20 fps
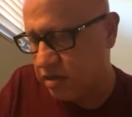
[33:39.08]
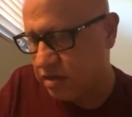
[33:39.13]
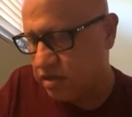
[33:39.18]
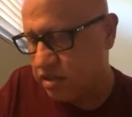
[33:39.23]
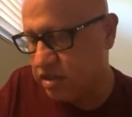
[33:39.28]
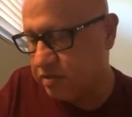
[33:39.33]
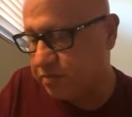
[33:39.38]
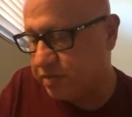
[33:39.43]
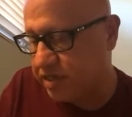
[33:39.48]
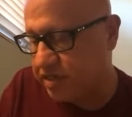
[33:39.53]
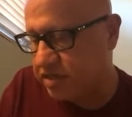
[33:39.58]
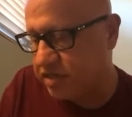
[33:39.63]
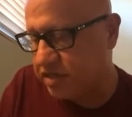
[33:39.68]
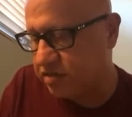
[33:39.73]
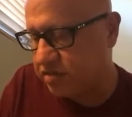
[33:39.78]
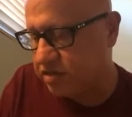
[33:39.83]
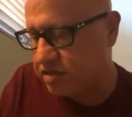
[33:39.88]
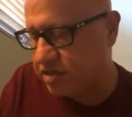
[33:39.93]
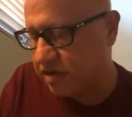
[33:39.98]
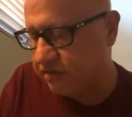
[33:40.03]
She busied
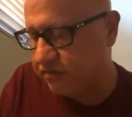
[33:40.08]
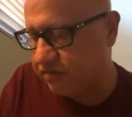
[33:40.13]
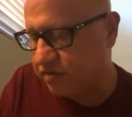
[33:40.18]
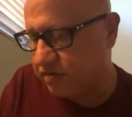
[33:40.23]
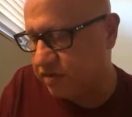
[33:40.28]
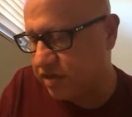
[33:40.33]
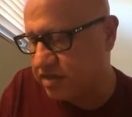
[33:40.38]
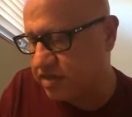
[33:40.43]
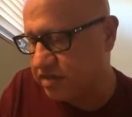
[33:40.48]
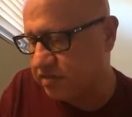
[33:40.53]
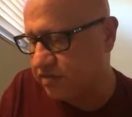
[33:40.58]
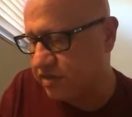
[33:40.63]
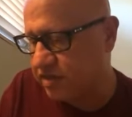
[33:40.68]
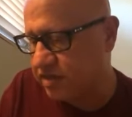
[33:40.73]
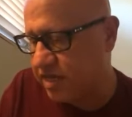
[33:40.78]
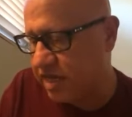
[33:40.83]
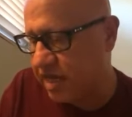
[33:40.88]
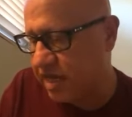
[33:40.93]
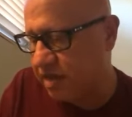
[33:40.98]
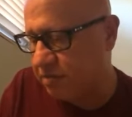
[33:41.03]
herself the rest of the
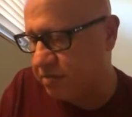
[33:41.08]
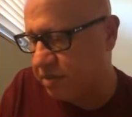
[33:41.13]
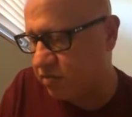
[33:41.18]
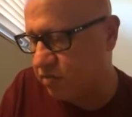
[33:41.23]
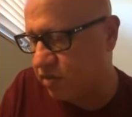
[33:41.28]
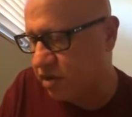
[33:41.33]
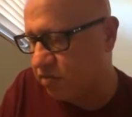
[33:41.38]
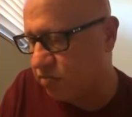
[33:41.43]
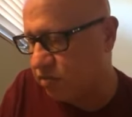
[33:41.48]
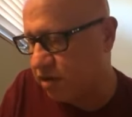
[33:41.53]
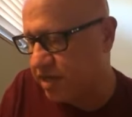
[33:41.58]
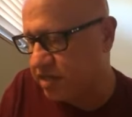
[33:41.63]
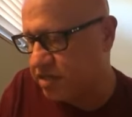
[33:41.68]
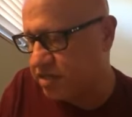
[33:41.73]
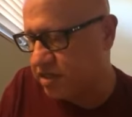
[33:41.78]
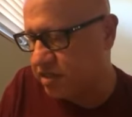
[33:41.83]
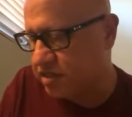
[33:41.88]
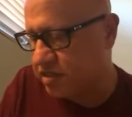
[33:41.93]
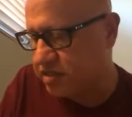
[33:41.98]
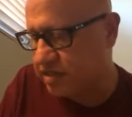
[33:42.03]
day by
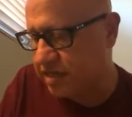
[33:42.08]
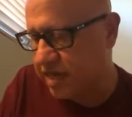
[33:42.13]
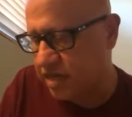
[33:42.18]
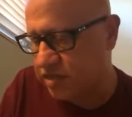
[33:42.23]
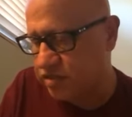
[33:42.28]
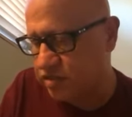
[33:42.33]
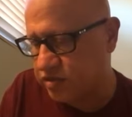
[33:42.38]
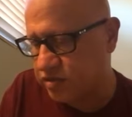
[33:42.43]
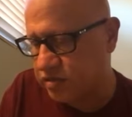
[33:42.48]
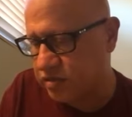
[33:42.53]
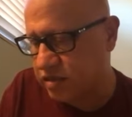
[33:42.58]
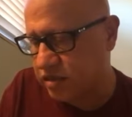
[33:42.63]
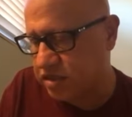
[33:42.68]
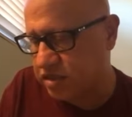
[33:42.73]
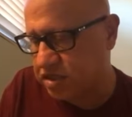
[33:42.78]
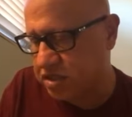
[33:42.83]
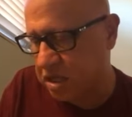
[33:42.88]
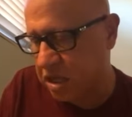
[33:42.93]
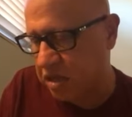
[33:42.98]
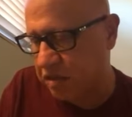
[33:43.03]
rearranging the statues on the
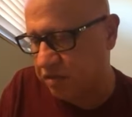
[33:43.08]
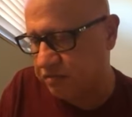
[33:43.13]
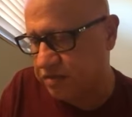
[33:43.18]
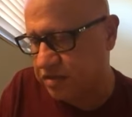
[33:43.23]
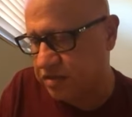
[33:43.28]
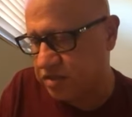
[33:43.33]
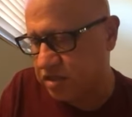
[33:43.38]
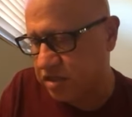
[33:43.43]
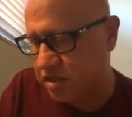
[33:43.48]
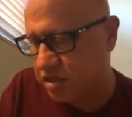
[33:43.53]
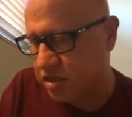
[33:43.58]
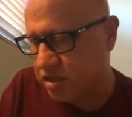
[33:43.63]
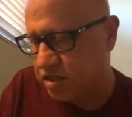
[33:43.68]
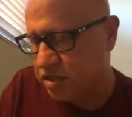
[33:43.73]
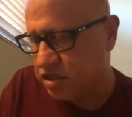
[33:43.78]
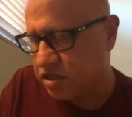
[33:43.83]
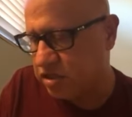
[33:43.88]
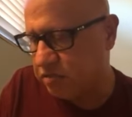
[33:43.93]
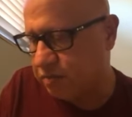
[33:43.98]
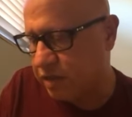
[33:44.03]
shelves.
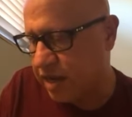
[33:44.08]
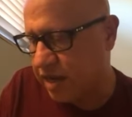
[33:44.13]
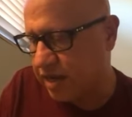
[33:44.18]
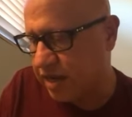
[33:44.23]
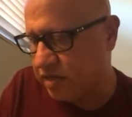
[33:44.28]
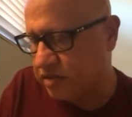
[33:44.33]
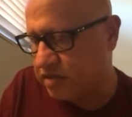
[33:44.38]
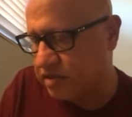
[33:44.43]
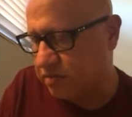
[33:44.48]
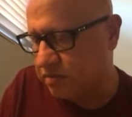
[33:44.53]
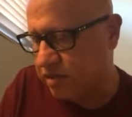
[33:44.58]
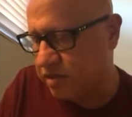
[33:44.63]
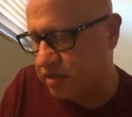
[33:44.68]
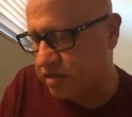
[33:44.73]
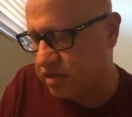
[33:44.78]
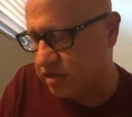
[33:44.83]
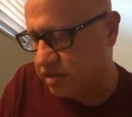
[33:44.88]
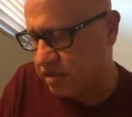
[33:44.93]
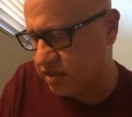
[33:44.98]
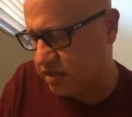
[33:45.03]
She bought out some
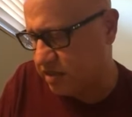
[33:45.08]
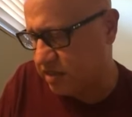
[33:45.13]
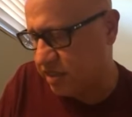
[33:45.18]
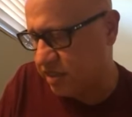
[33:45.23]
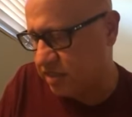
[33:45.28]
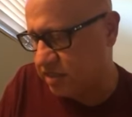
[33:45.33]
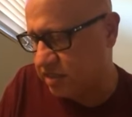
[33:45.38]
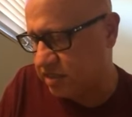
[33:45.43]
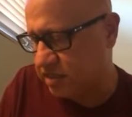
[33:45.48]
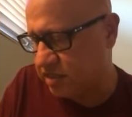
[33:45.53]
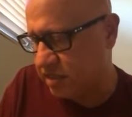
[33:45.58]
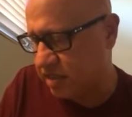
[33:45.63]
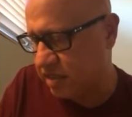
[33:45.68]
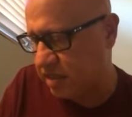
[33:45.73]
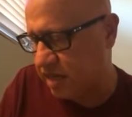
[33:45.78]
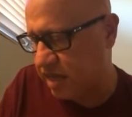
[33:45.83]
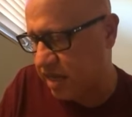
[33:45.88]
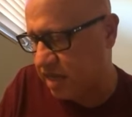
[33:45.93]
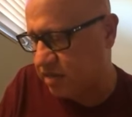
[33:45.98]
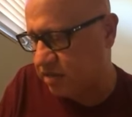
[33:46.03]
incense sticks
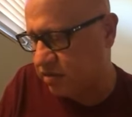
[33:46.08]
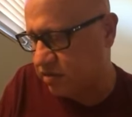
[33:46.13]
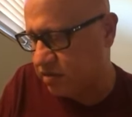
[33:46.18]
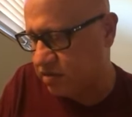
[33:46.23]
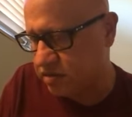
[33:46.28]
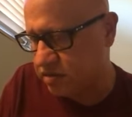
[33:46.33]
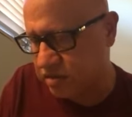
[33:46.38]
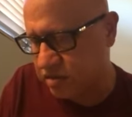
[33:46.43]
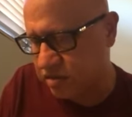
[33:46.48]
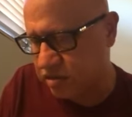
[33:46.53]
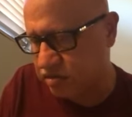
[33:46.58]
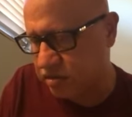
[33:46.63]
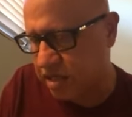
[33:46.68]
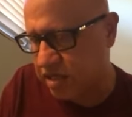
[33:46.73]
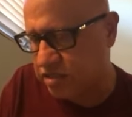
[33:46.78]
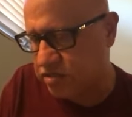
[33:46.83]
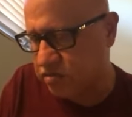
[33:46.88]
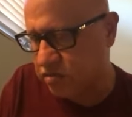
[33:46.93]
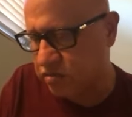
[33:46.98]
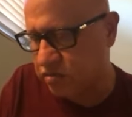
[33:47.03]
and candles and
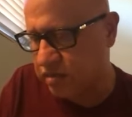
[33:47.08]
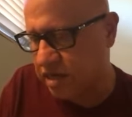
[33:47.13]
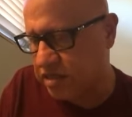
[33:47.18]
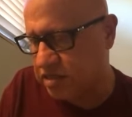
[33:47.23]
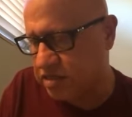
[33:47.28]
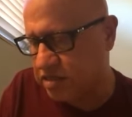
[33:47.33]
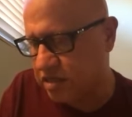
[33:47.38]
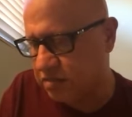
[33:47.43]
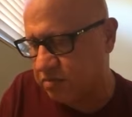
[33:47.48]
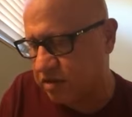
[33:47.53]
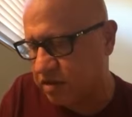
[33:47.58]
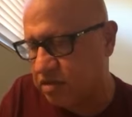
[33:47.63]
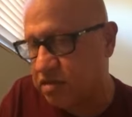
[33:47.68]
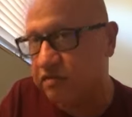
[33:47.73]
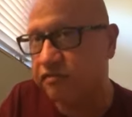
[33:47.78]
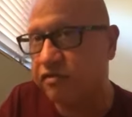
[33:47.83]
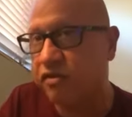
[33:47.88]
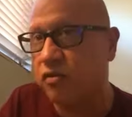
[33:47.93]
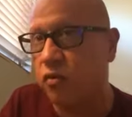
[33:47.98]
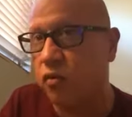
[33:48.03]
tried to arrange them in a
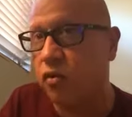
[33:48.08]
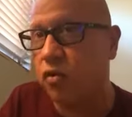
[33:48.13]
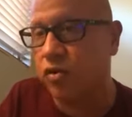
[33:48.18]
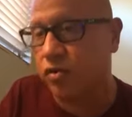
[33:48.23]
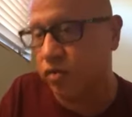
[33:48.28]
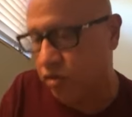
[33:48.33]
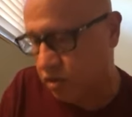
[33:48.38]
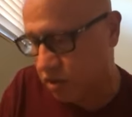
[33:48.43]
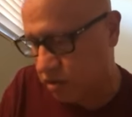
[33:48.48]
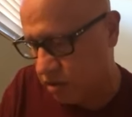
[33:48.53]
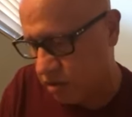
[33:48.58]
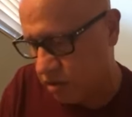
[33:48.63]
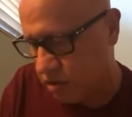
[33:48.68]
different order,